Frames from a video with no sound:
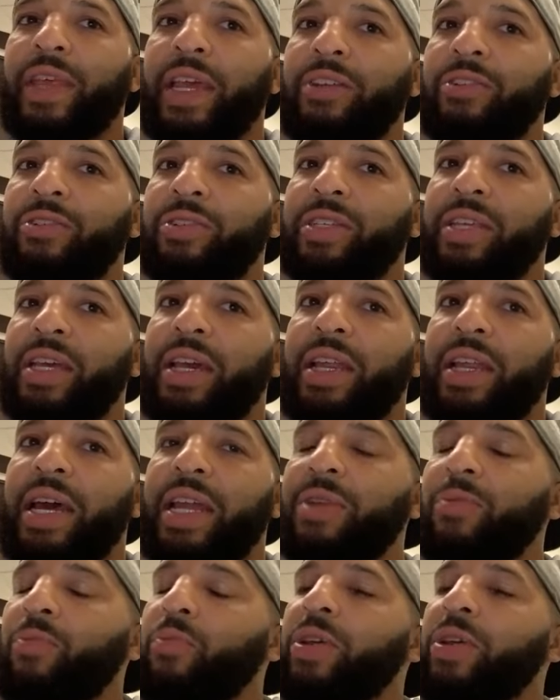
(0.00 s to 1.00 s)
Like you said,
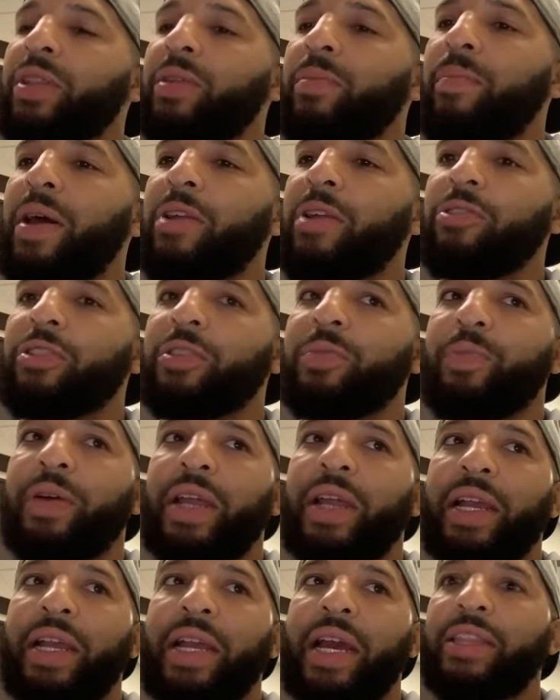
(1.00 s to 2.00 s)
I didn't win the medals,
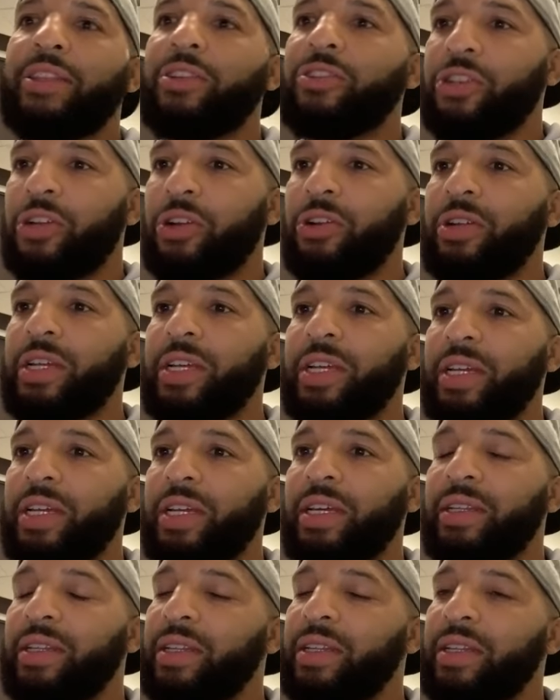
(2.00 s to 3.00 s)
but I got the journey,
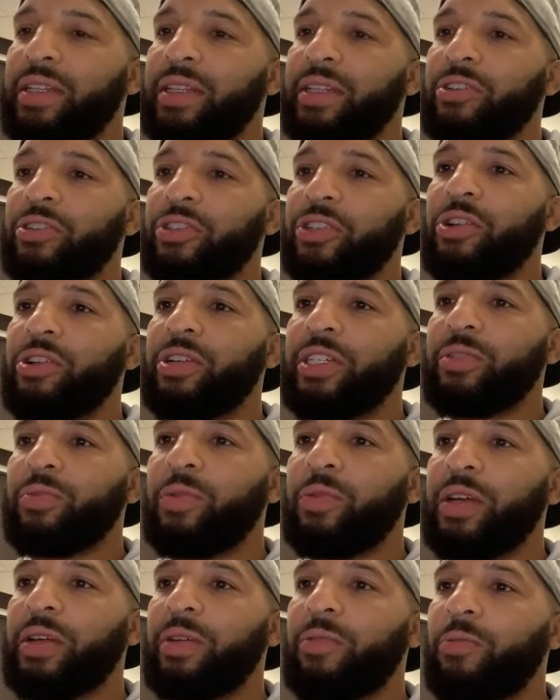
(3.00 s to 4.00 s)
and the journey is
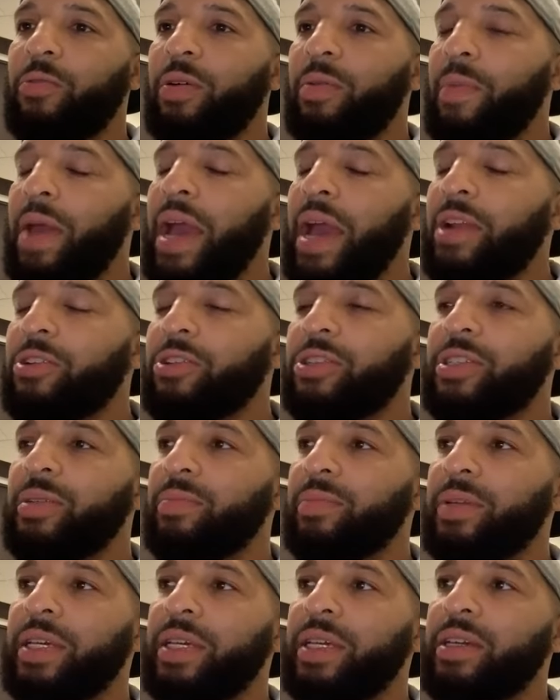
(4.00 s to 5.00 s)
what matters
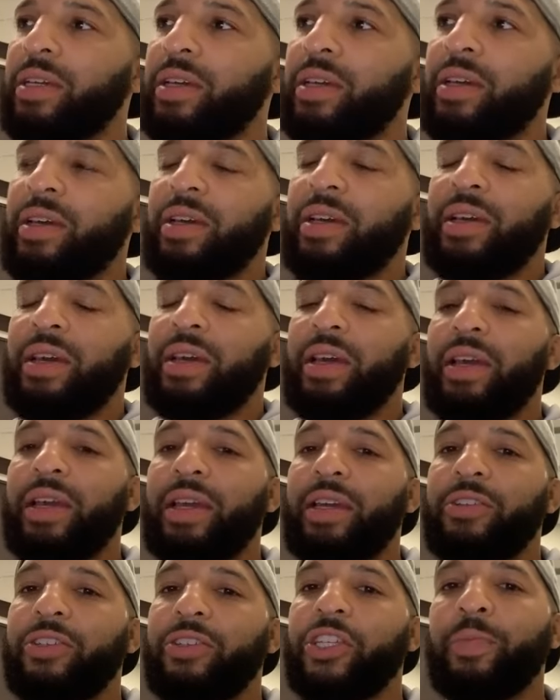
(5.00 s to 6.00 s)
to me.
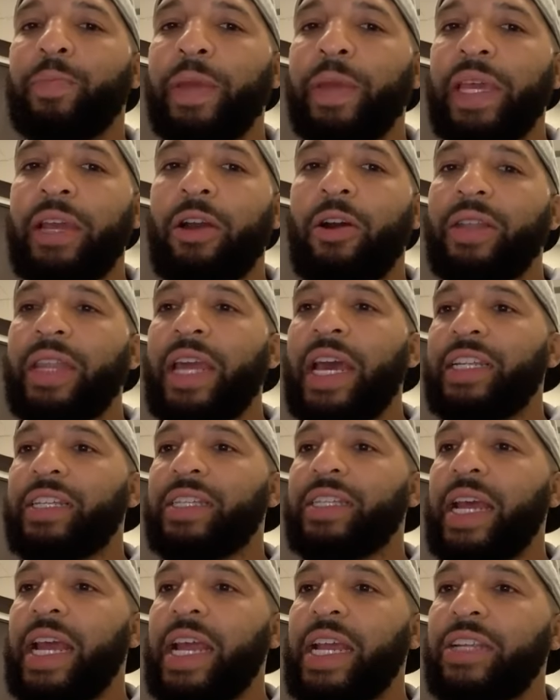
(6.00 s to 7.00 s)
And just being on that
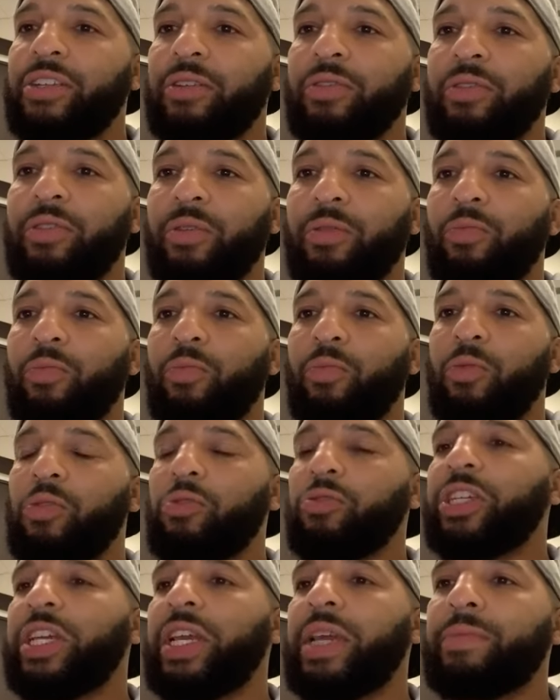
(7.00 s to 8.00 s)
stage of the
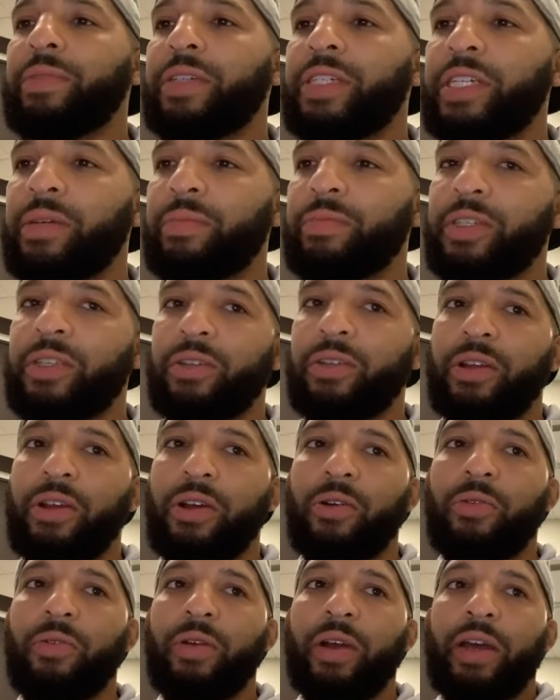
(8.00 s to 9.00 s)
World Championships, you
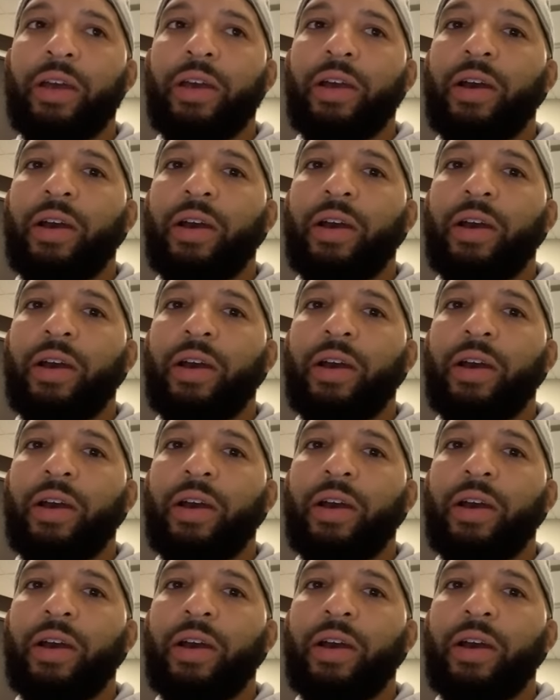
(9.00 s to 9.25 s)
know,